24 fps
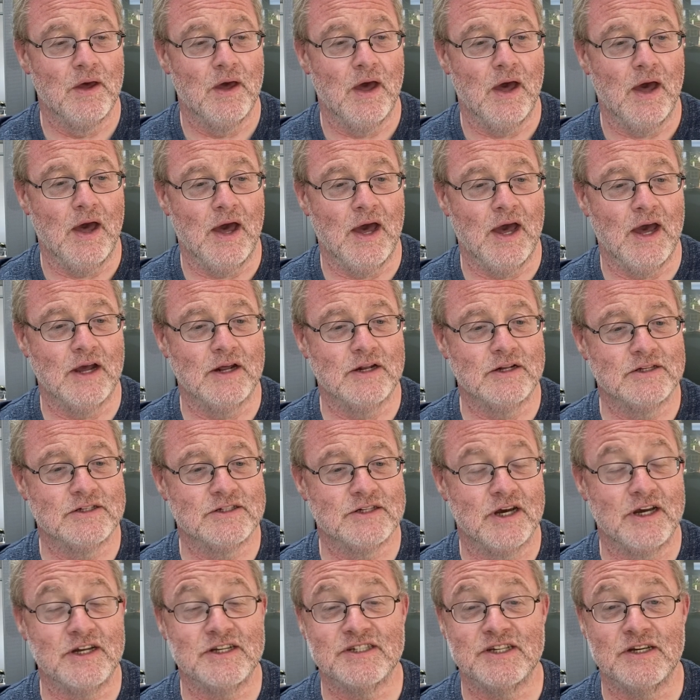And
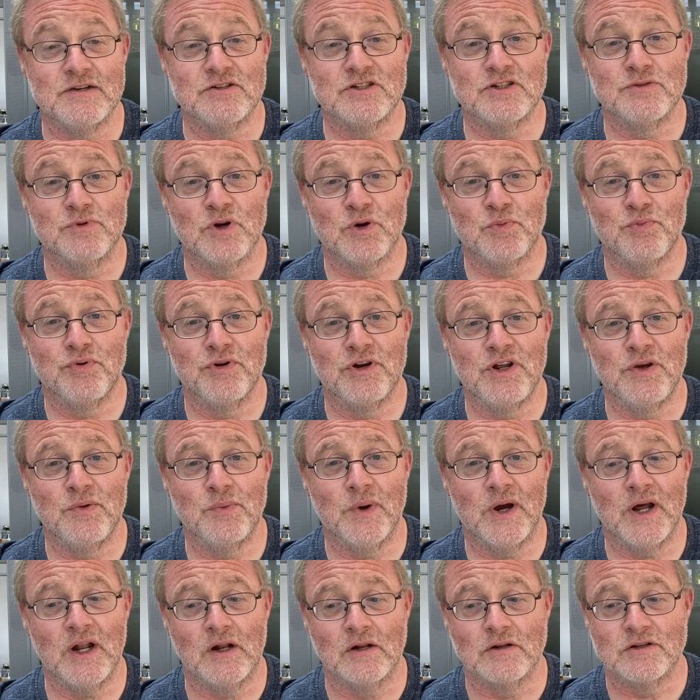it seems to work pretty
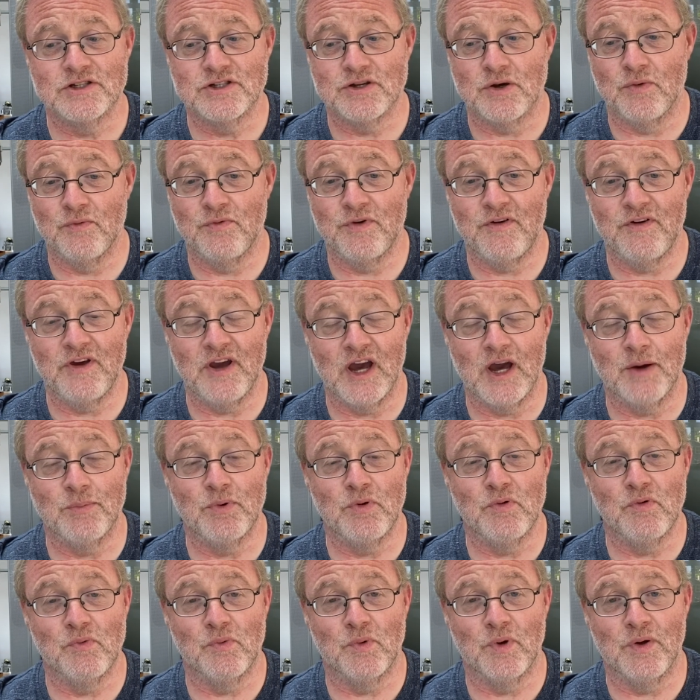well. So I'm very
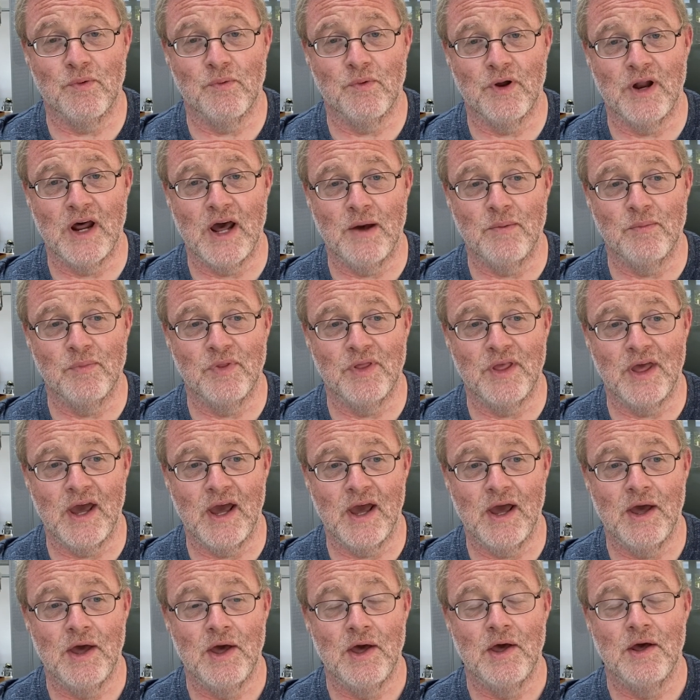happy with what, what happened
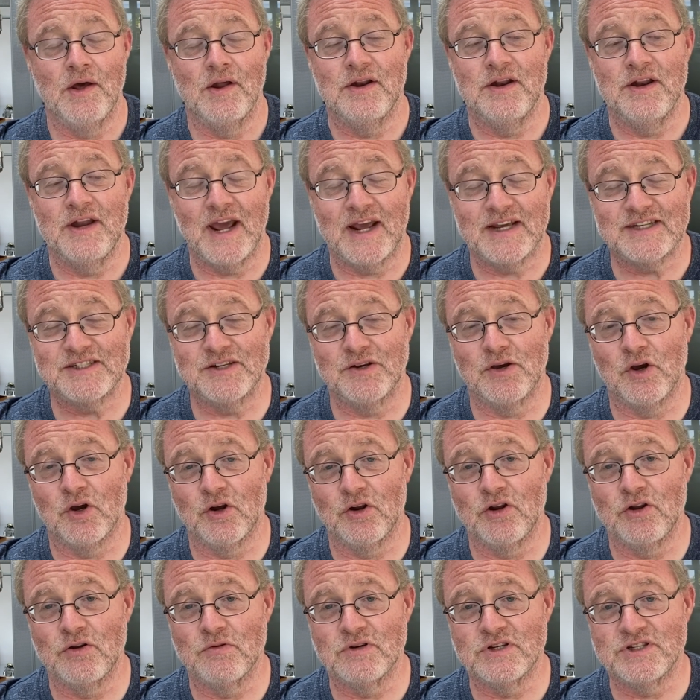there. Next thing I'm
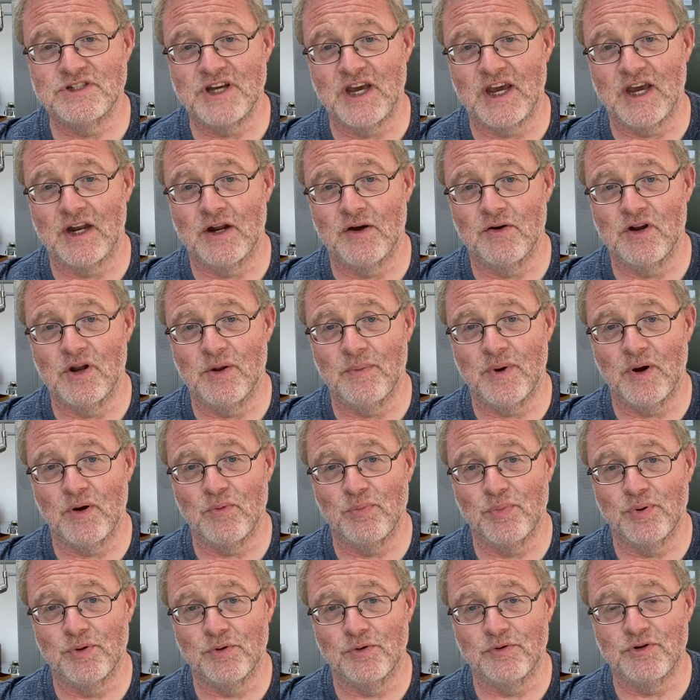going to do is take it out and
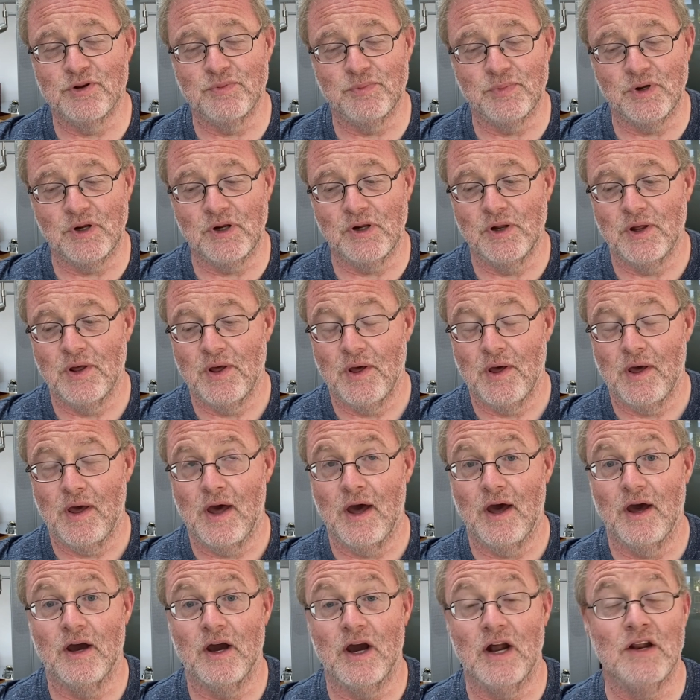about portable.
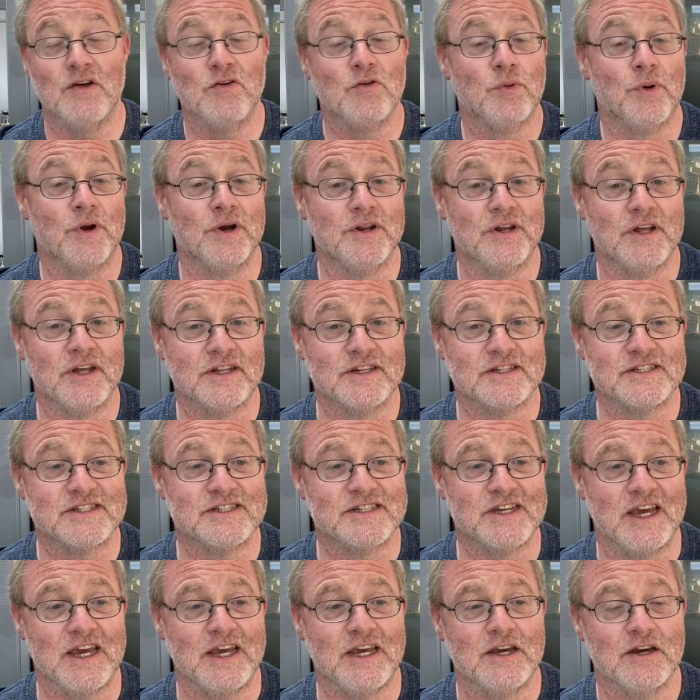Uh, I live quite near the
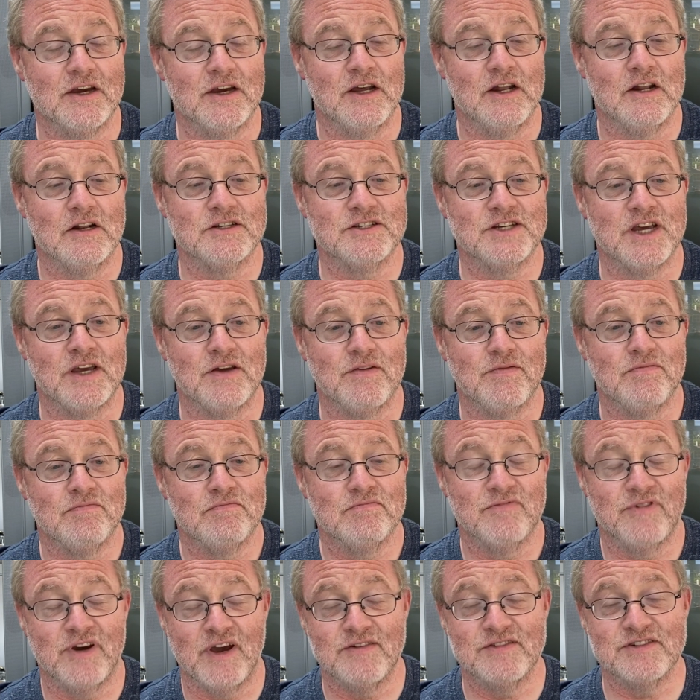sea. It'll take
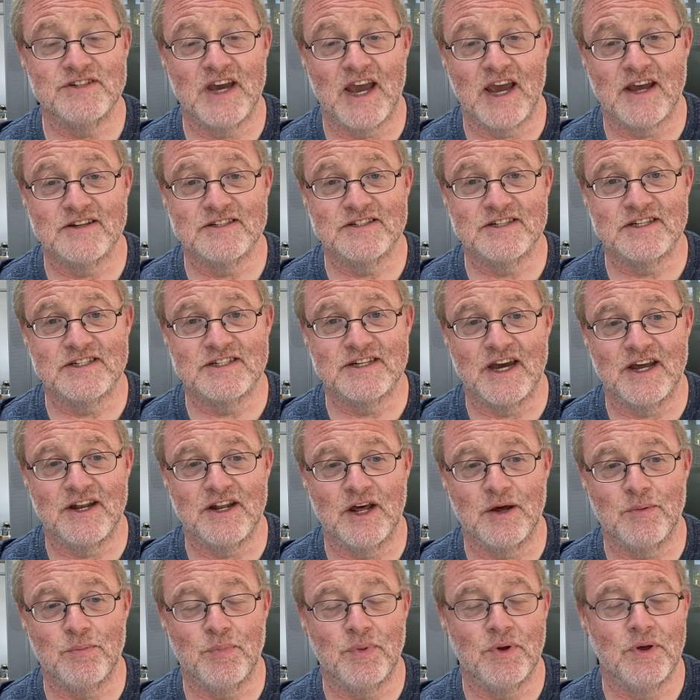five seconds to set
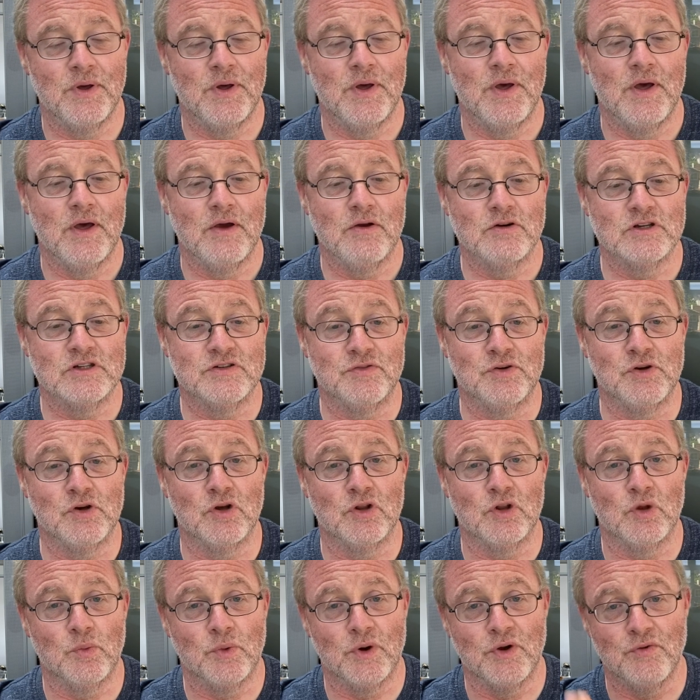up because you've only got
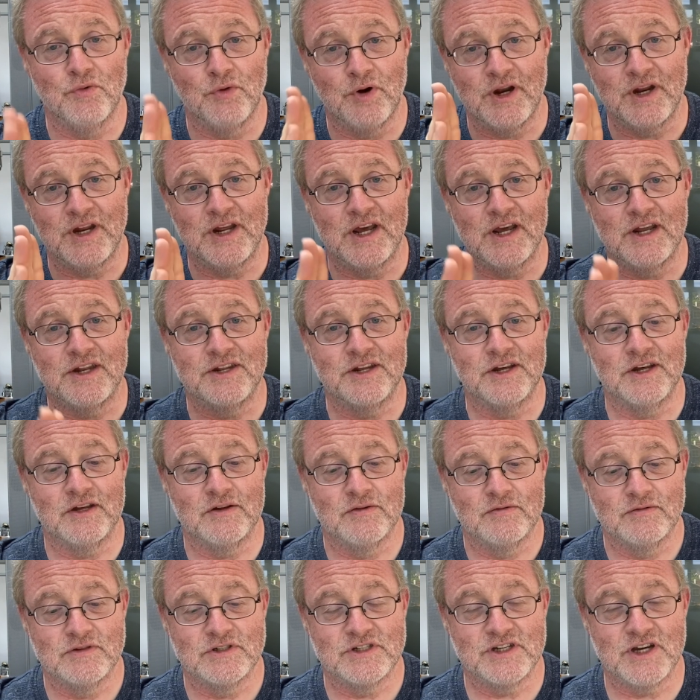the one radiator.
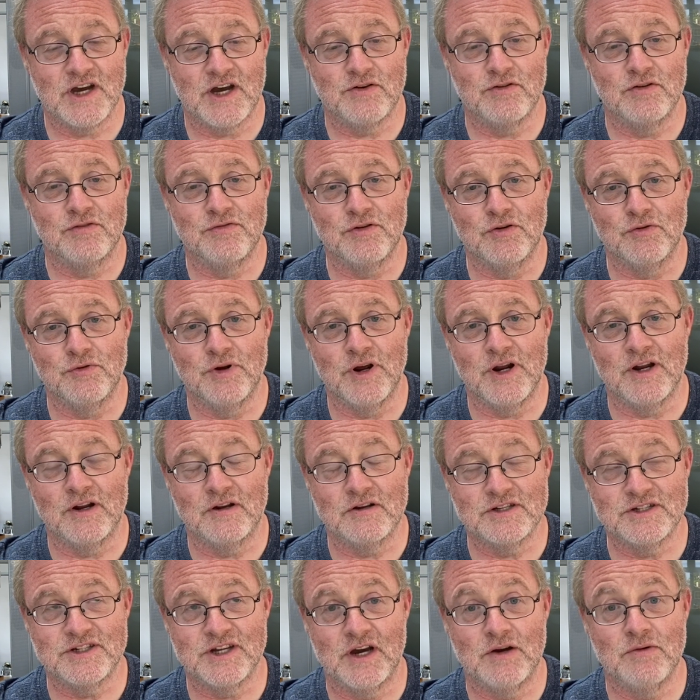Scatter a few
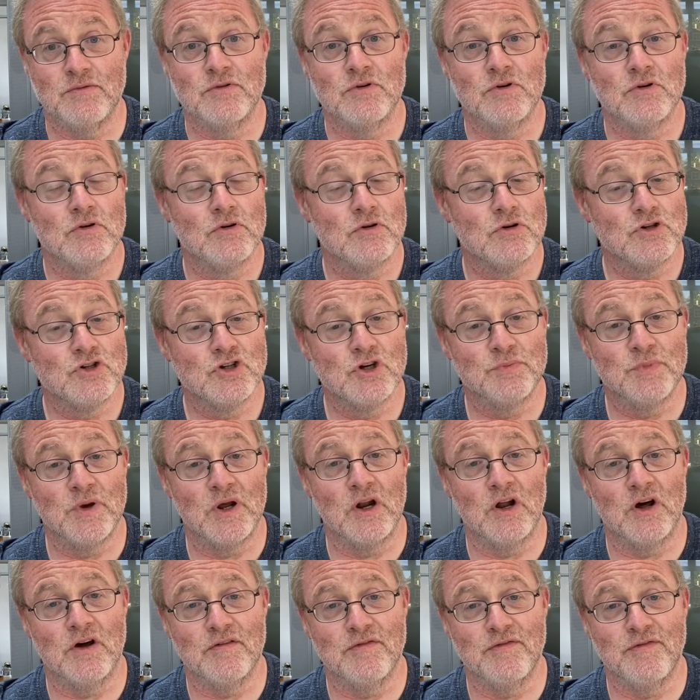radials down. Should be a
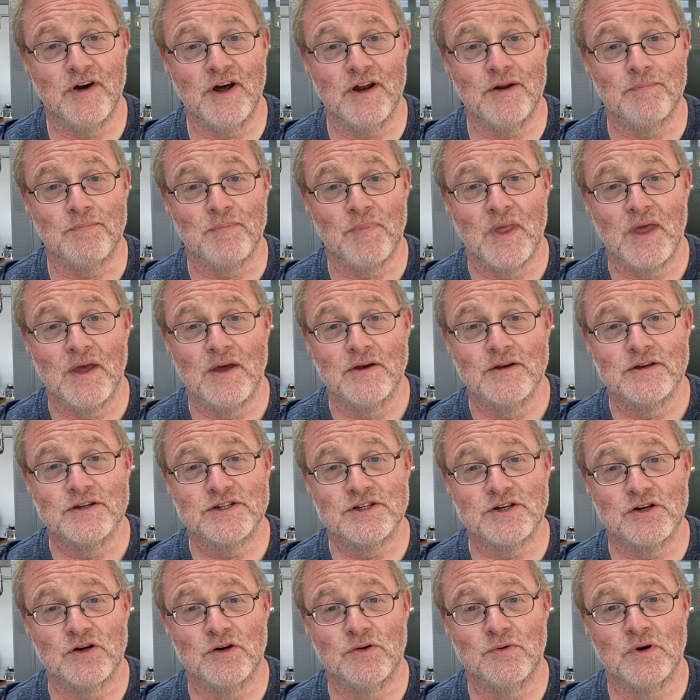lot of fun.
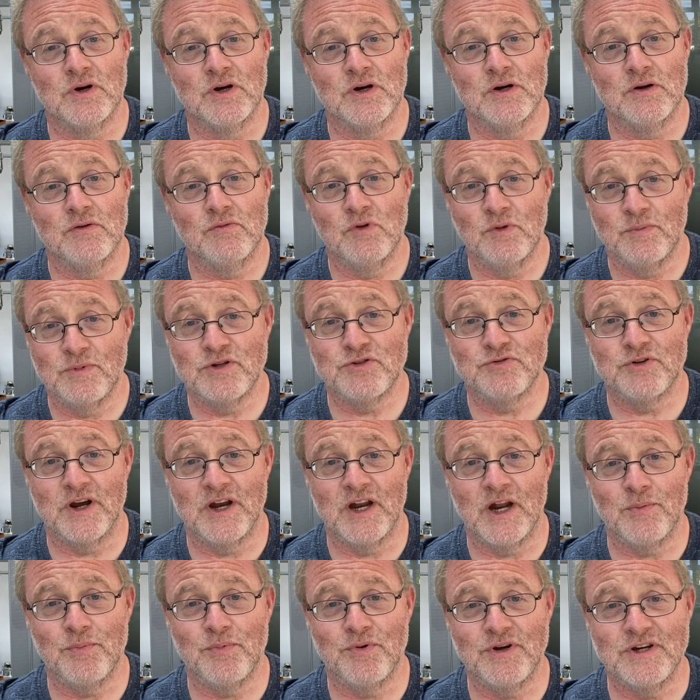So uh, we'll be trying
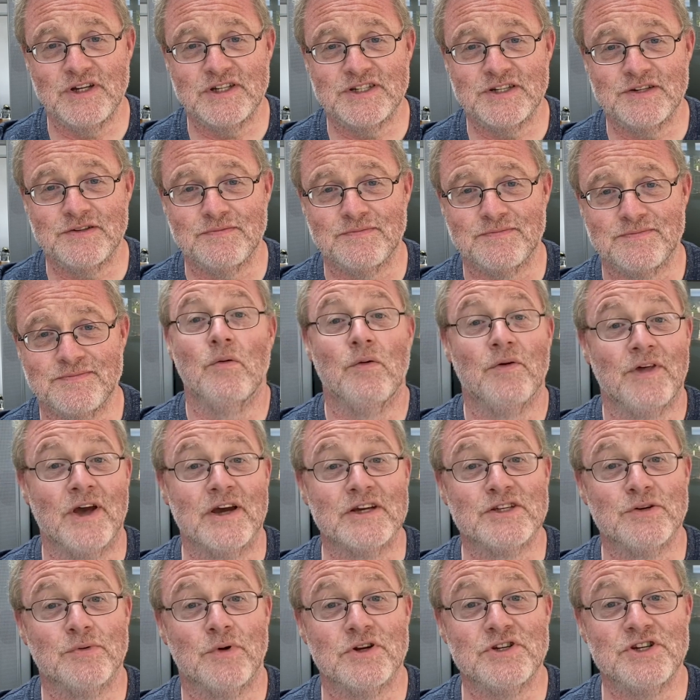that pretty soon. Well,
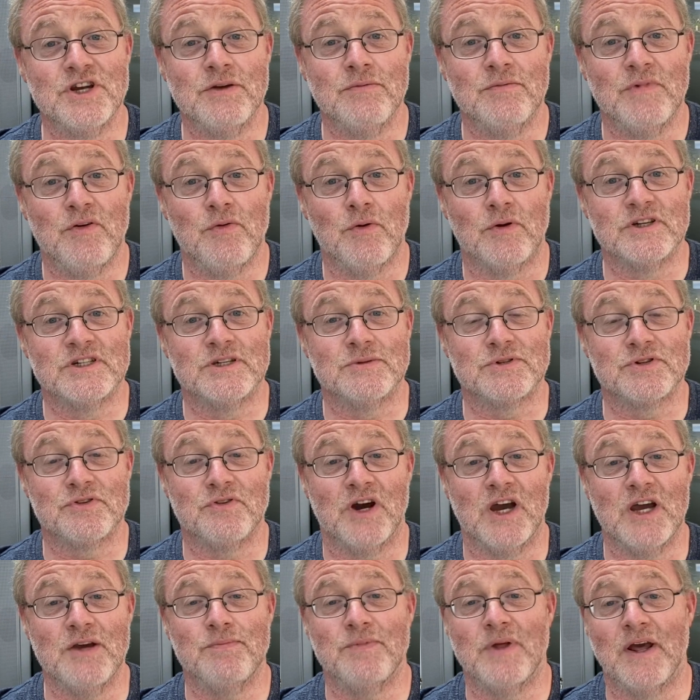thanks for watching. If you want to
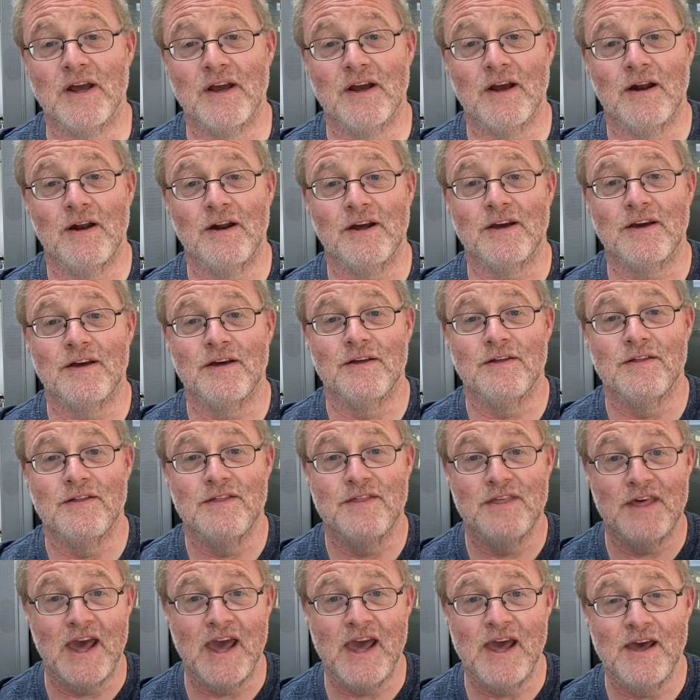subscribe, then click
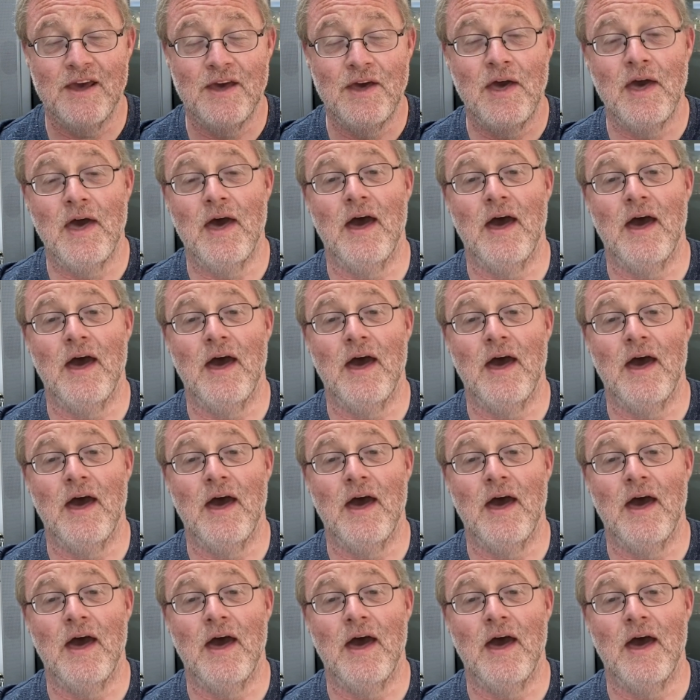there.